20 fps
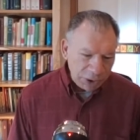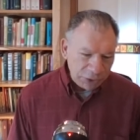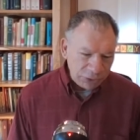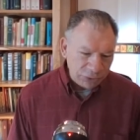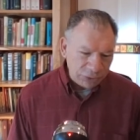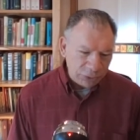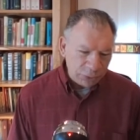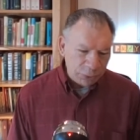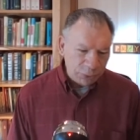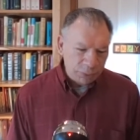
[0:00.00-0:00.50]

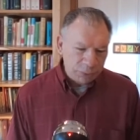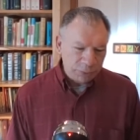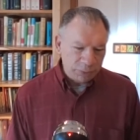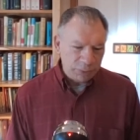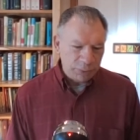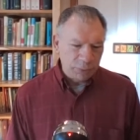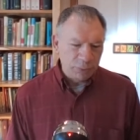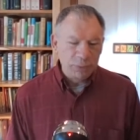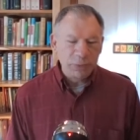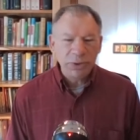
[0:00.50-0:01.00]
So,
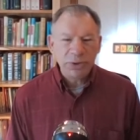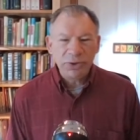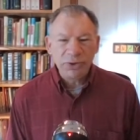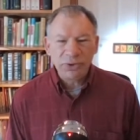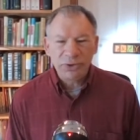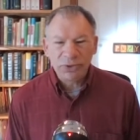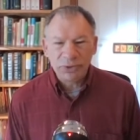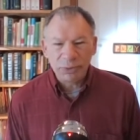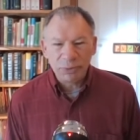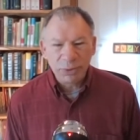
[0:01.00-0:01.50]
what
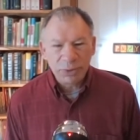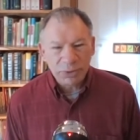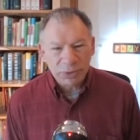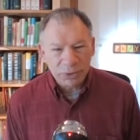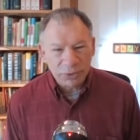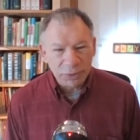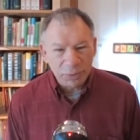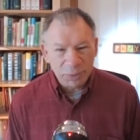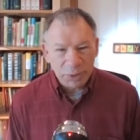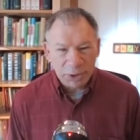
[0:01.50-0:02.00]
is what
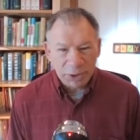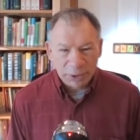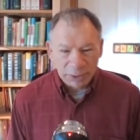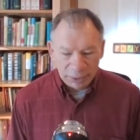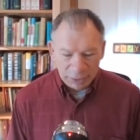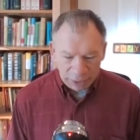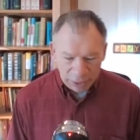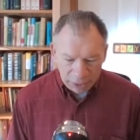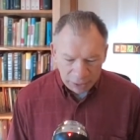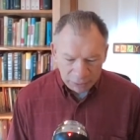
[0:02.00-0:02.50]
does it mean to
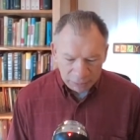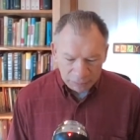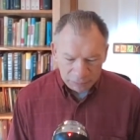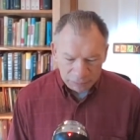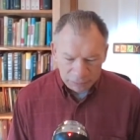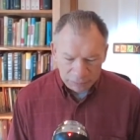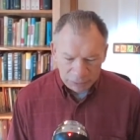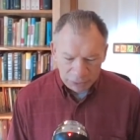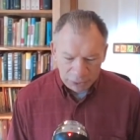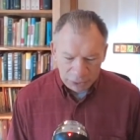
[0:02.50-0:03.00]

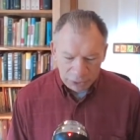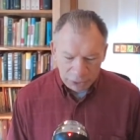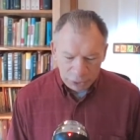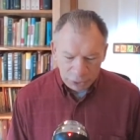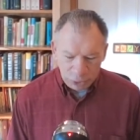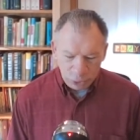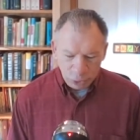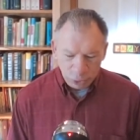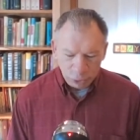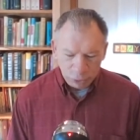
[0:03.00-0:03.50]
love
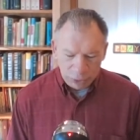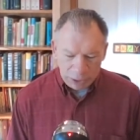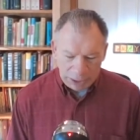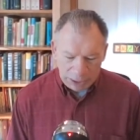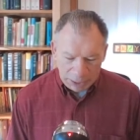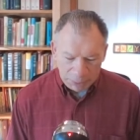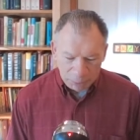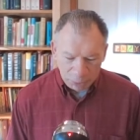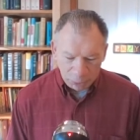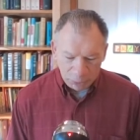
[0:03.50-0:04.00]
your
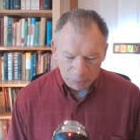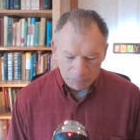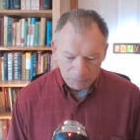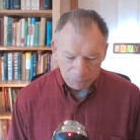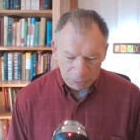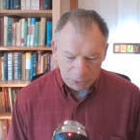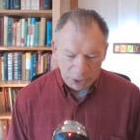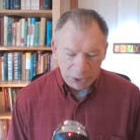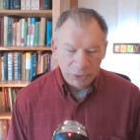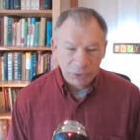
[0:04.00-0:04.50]
neighbor
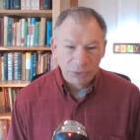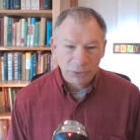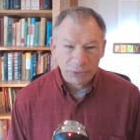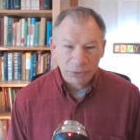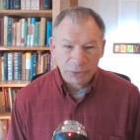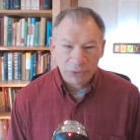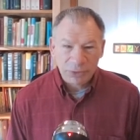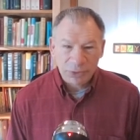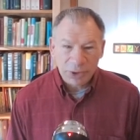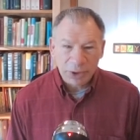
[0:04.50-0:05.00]
as
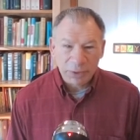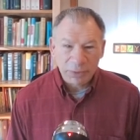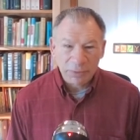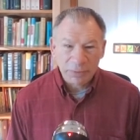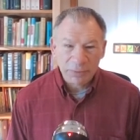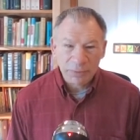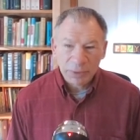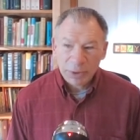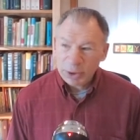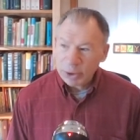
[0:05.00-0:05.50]

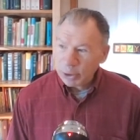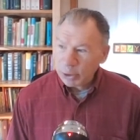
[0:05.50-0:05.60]
yourself?